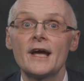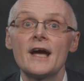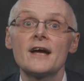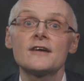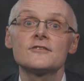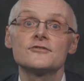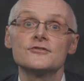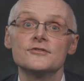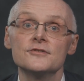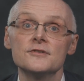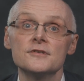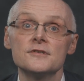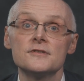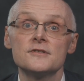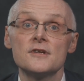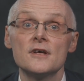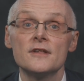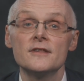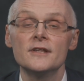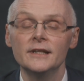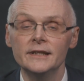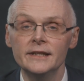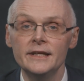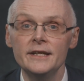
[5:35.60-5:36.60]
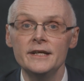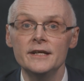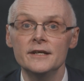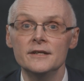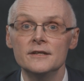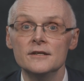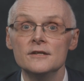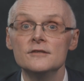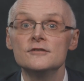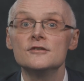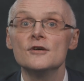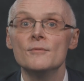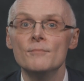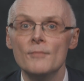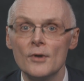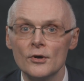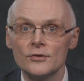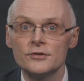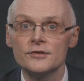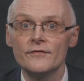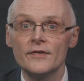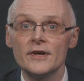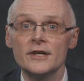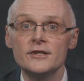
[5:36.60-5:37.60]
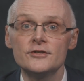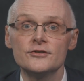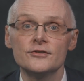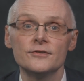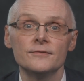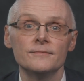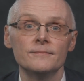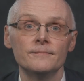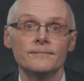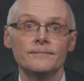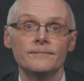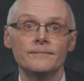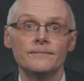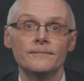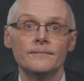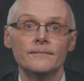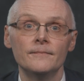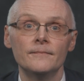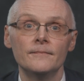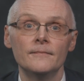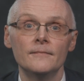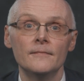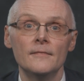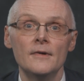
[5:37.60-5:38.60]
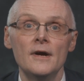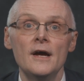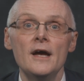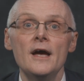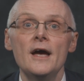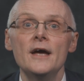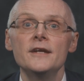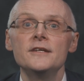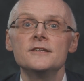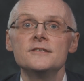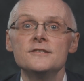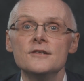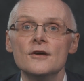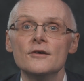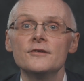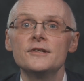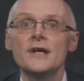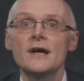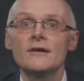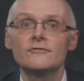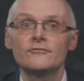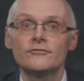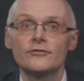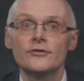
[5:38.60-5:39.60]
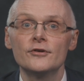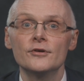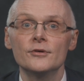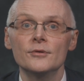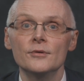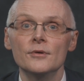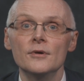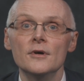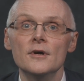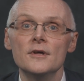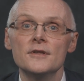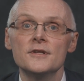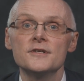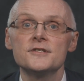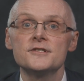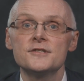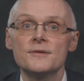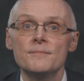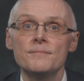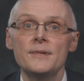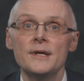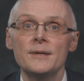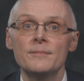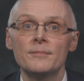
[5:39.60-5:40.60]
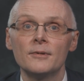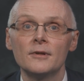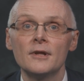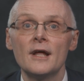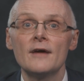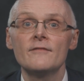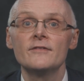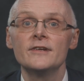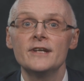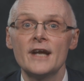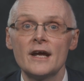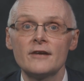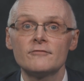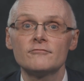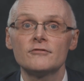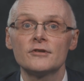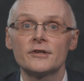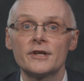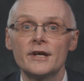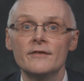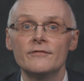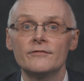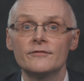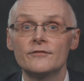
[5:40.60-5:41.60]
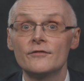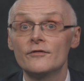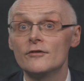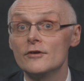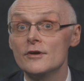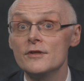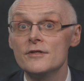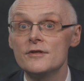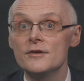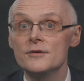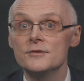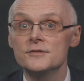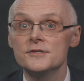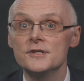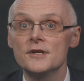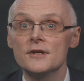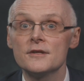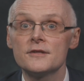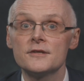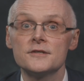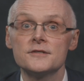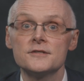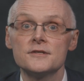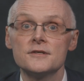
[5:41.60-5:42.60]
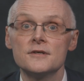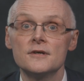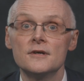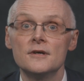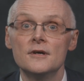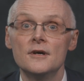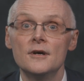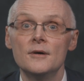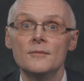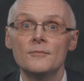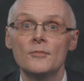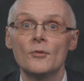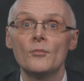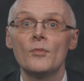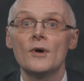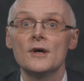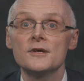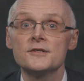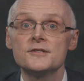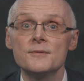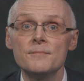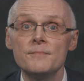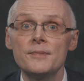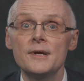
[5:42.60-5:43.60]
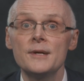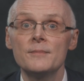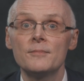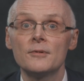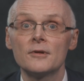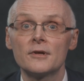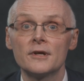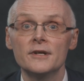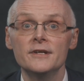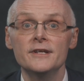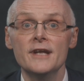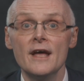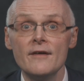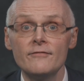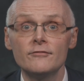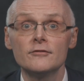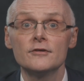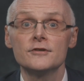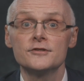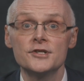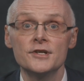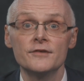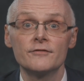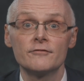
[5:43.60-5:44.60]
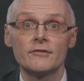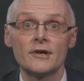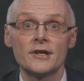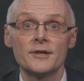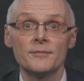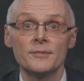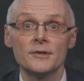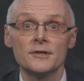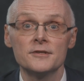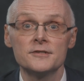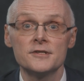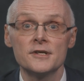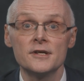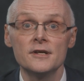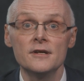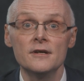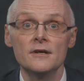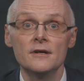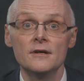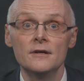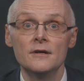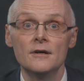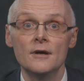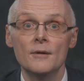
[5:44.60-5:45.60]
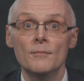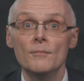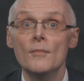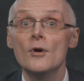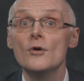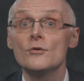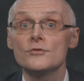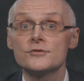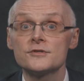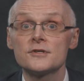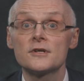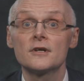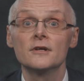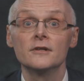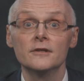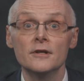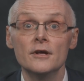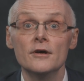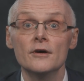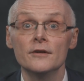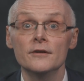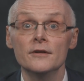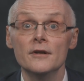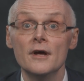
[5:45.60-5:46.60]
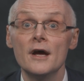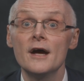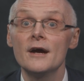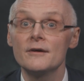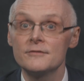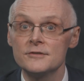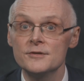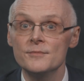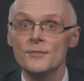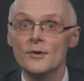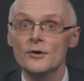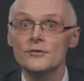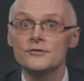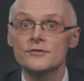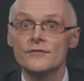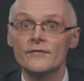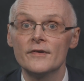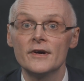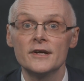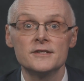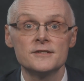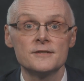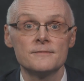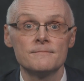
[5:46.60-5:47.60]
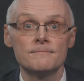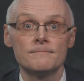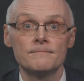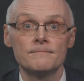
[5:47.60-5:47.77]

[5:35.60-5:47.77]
actions that lead to motivation. It is no doubt true that some people have a natural gift for enthusing others, but while some people can never achieve credibility, most can learn how to motivate.